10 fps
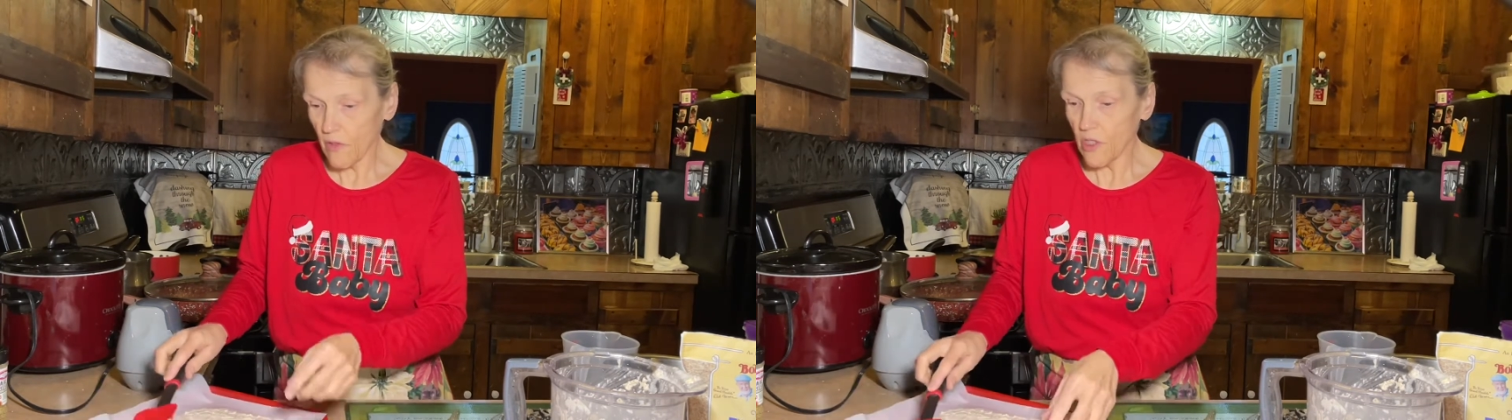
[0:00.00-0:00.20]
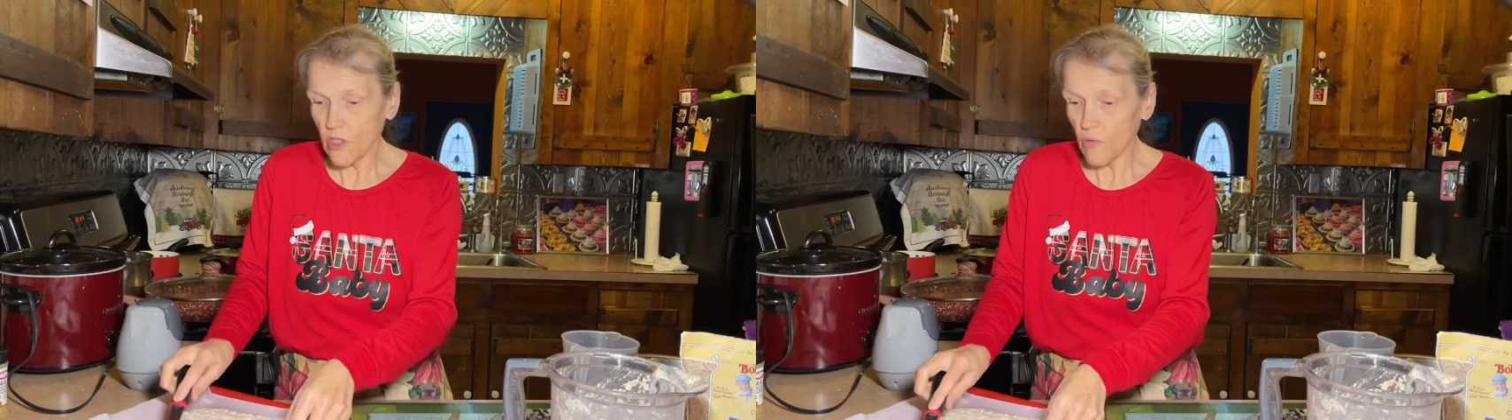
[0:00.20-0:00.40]

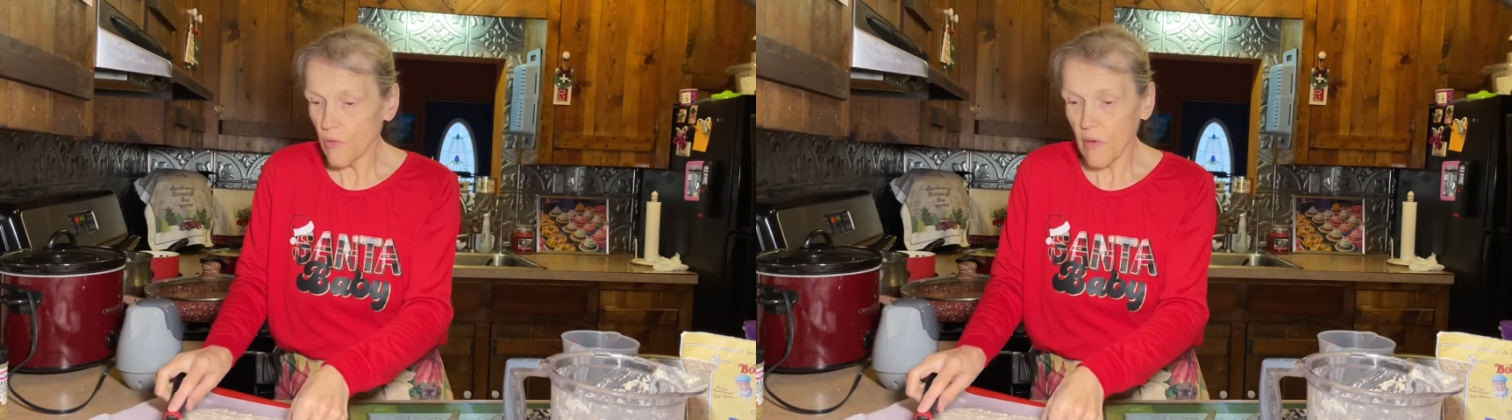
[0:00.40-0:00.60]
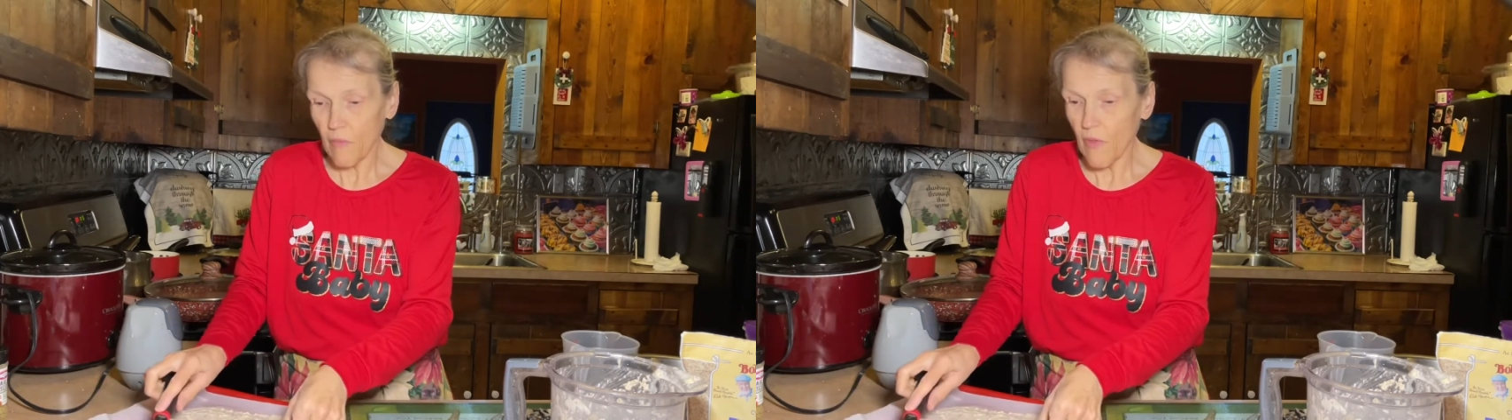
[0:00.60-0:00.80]
Just
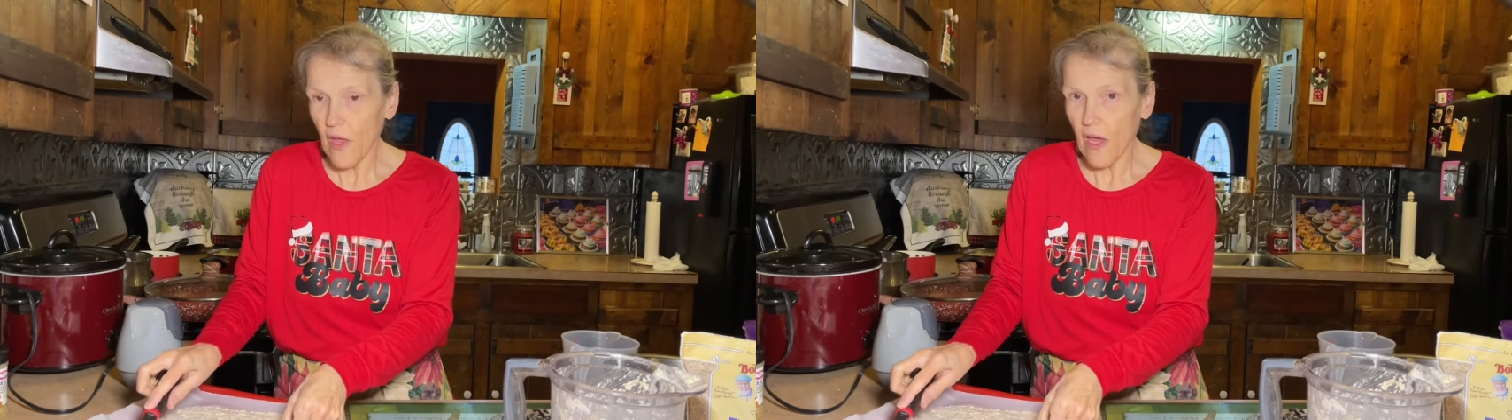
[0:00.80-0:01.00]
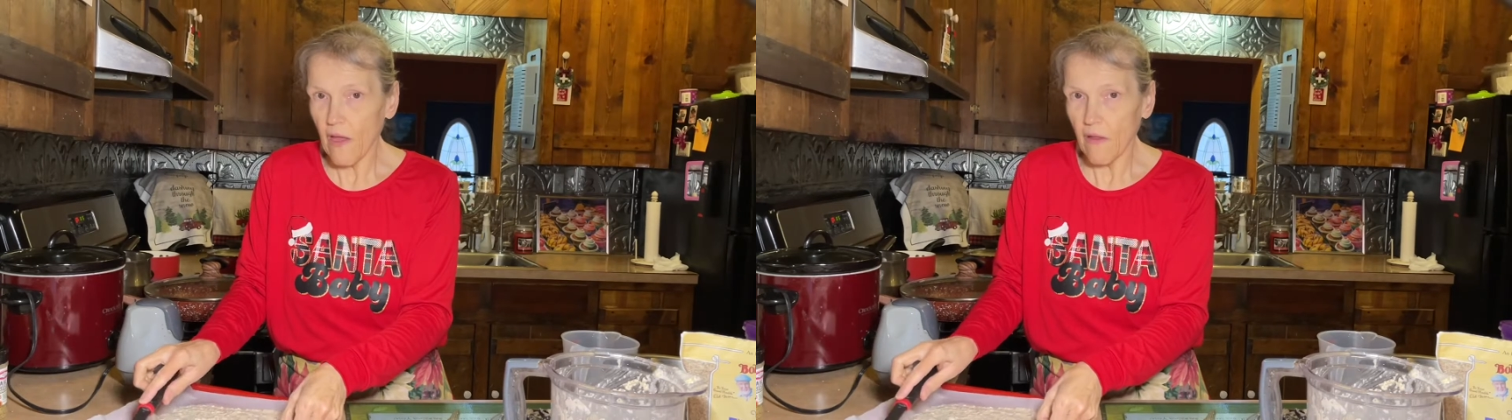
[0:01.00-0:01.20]
remember
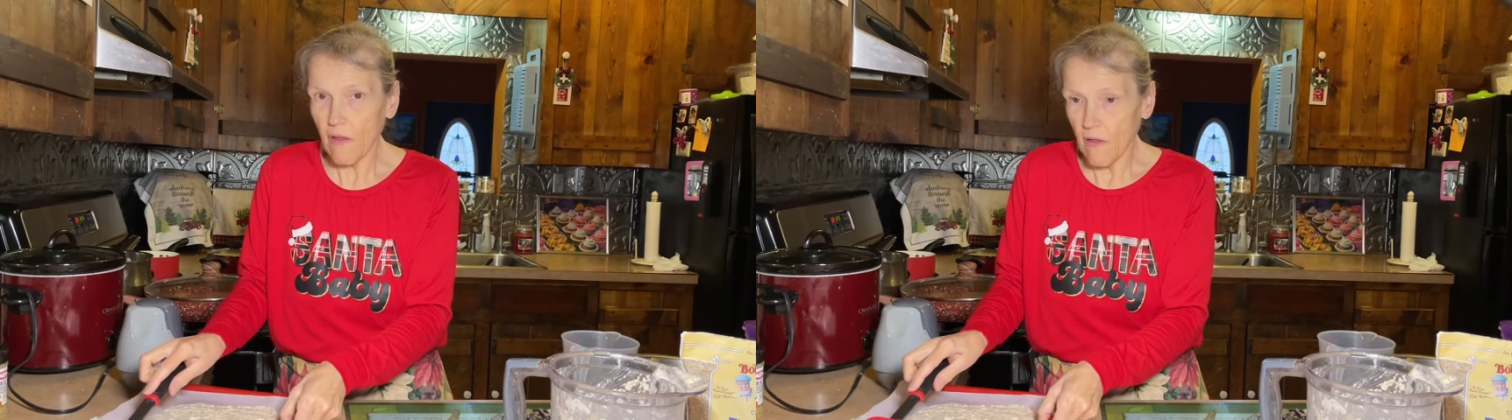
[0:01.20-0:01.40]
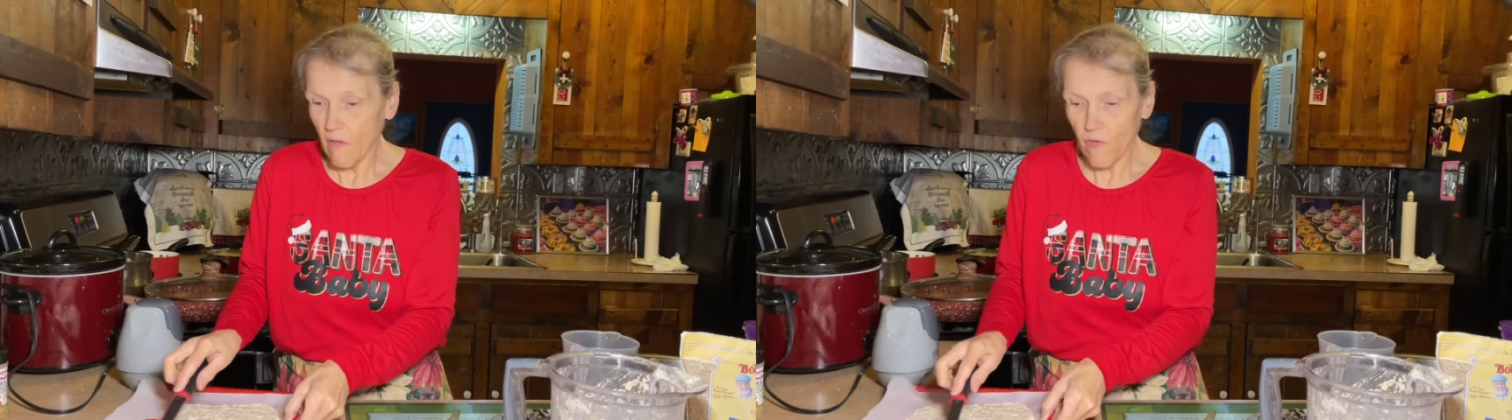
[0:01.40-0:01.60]
that.
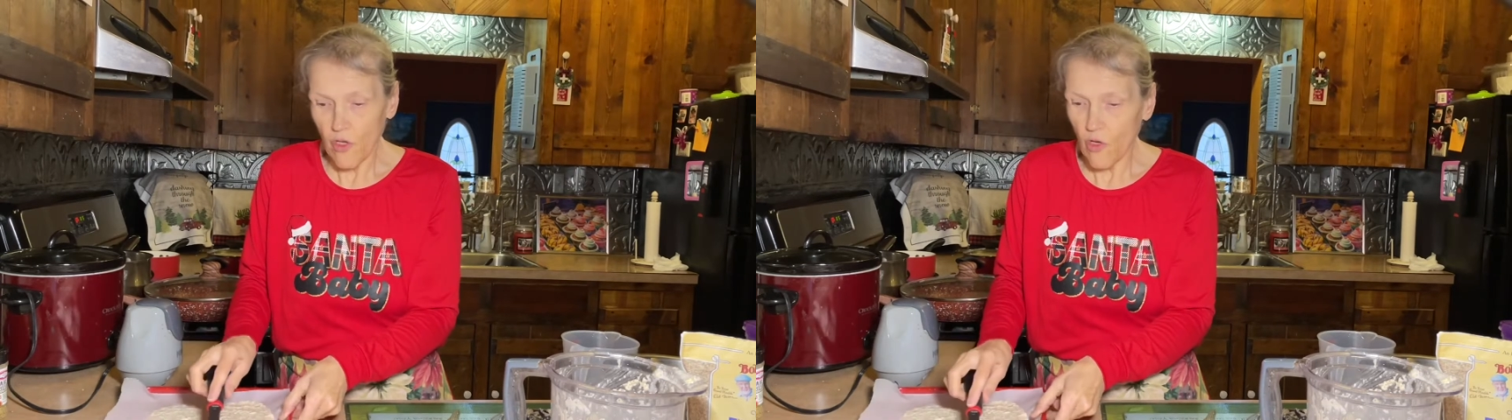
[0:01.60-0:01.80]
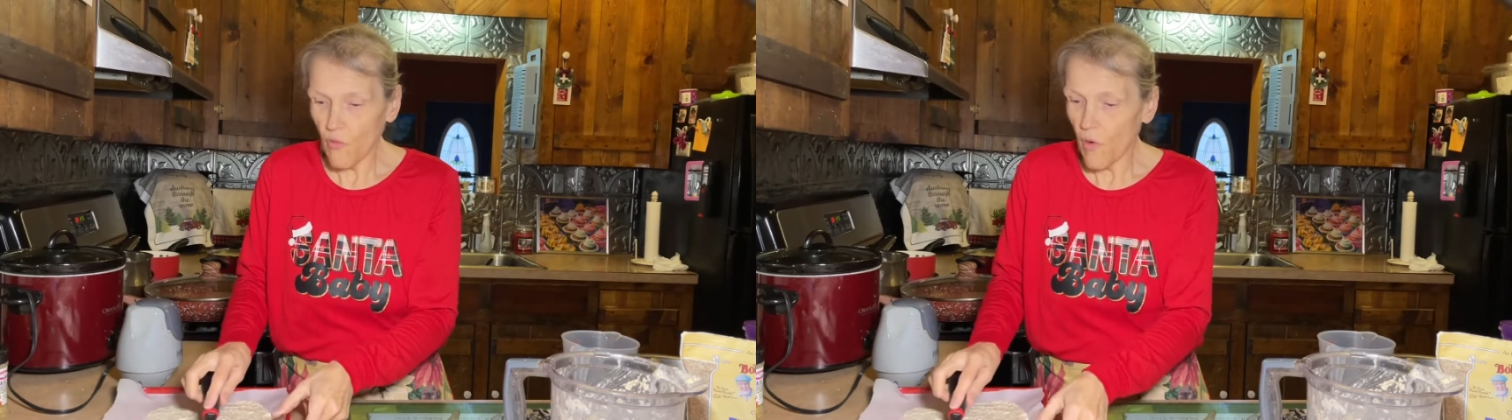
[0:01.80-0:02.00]
If you
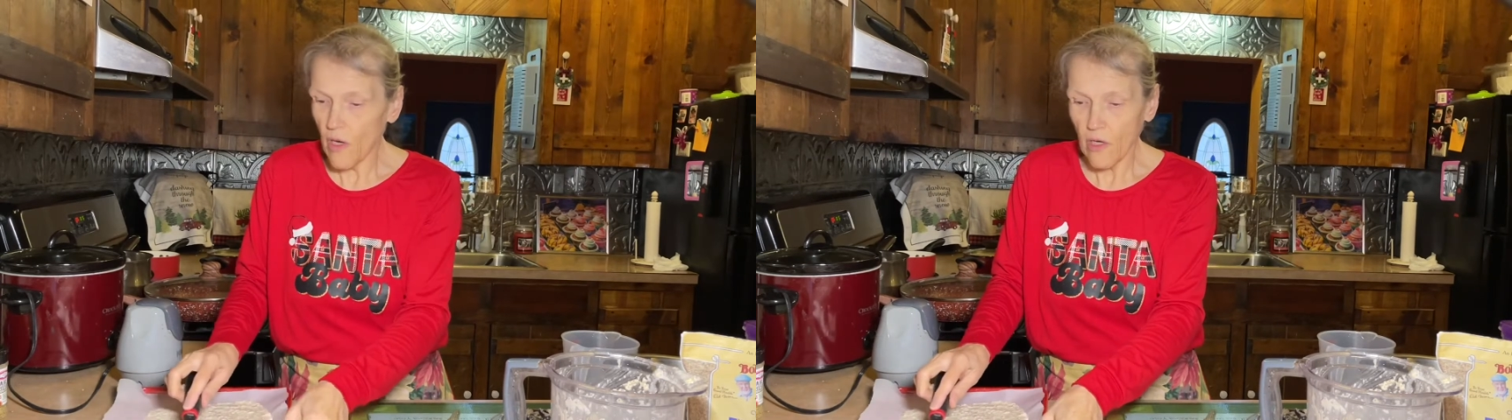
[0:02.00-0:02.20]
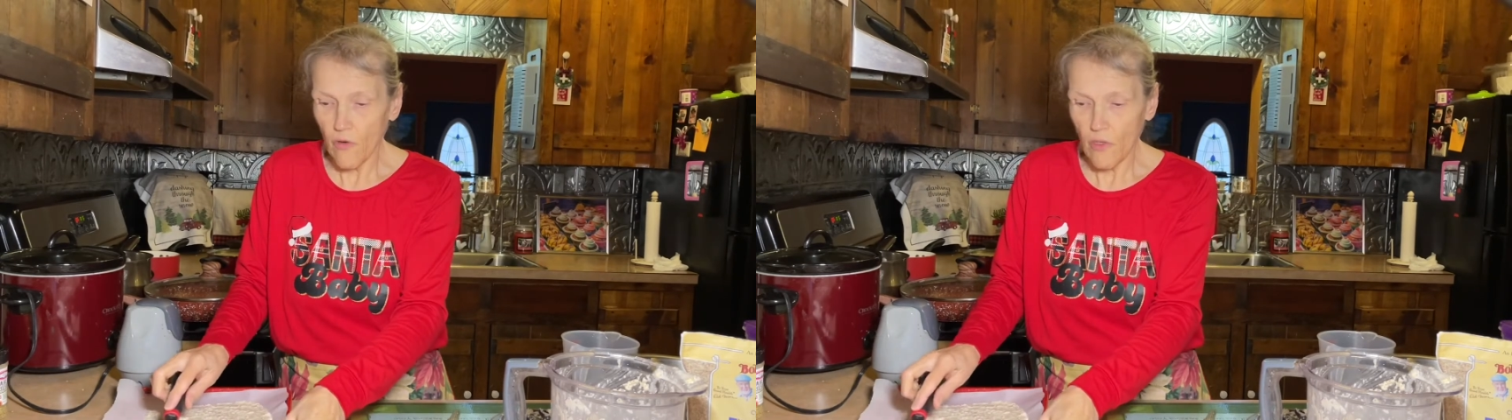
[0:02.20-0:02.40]
don't want
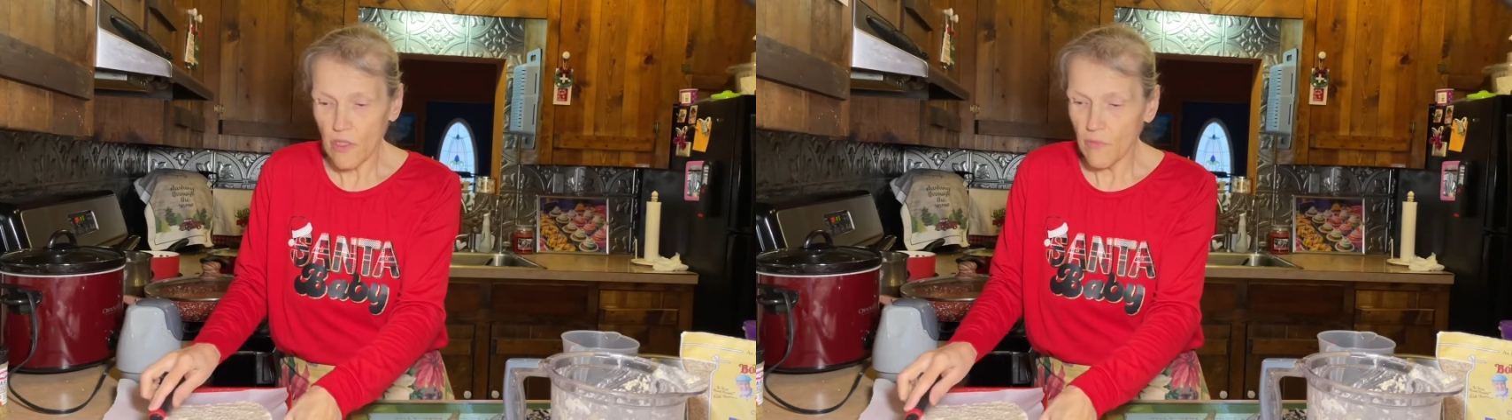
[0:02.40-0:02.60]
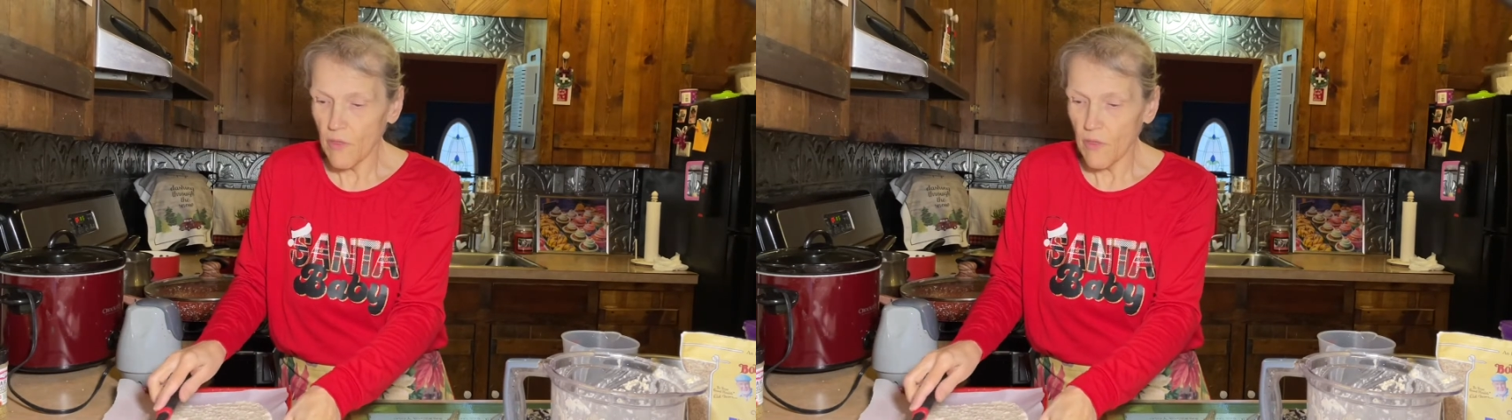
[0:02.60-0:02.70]
it crispy,